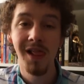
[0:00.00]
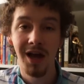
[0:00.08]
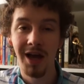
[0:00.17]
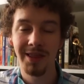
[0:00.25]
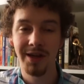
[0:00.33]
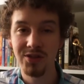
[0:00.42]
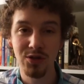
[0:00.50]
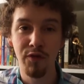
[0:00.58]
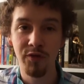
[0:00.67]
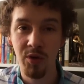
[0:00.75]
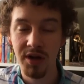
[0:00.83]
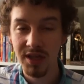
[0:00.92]
And let us know
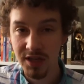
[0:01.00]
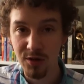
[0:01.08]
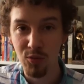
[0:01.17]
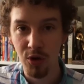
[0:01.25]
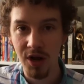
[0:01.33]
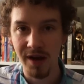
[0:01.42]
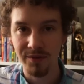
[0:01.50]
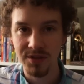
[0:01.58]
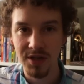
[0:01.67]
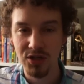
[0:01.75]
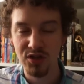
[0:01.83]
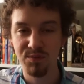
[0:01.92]
if you want to hear more
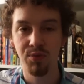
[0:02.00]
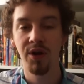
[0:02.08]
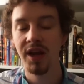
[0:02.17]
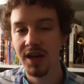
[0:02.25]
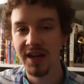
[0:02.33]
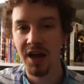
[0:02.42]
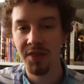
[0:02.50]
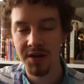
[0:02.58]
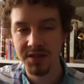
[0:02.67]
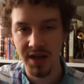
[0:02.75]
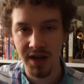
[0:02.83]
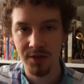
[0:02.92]
conversations breaking down the
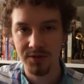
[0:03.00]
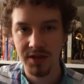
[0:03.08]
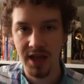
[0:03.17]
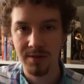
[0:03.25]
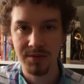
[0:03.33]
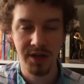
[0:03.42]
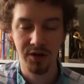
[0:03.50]
design of those games.